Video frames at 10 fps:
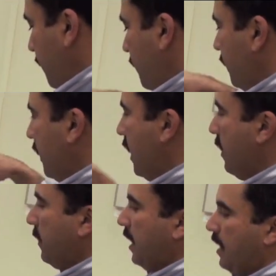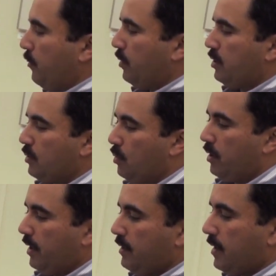this is his com cap, which is
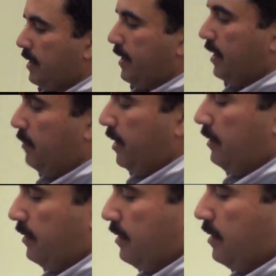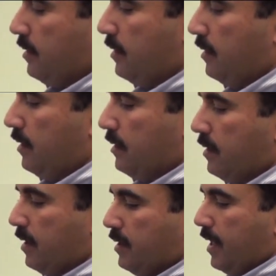worn inside the helmet. This is it
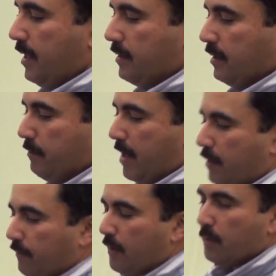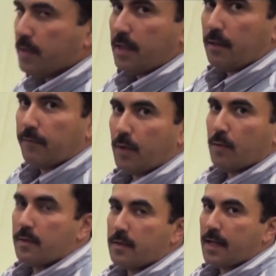contains the microphones and
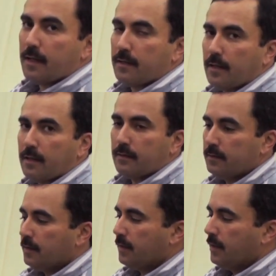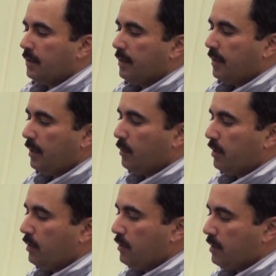earphones that uh, he will
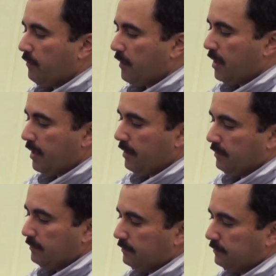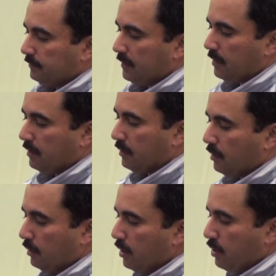use to fly uh,
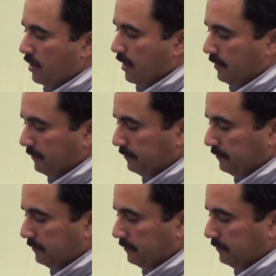on launch day.